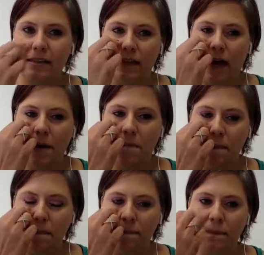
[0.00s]

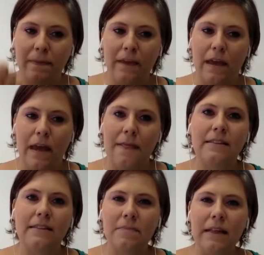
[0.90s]

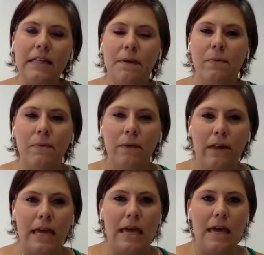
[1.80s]
something that's been
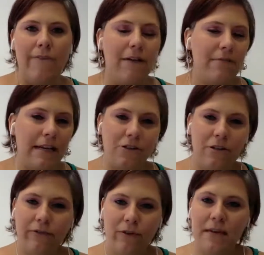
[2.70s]
really
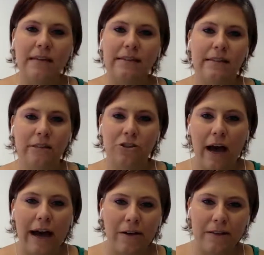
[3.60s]
foundational for me since a
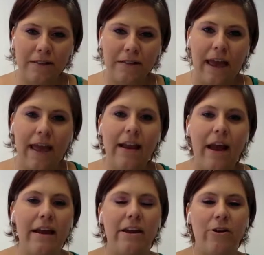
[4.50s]
child. And
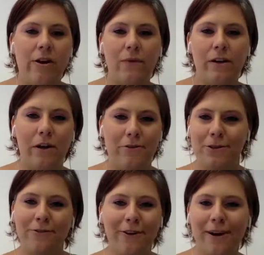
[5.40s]
I don't want to go
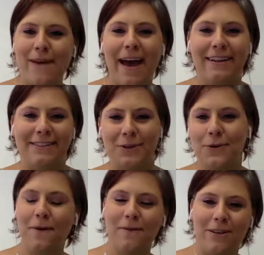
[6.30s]
too far back into
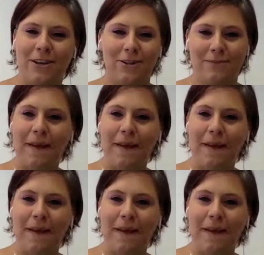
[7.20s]
to my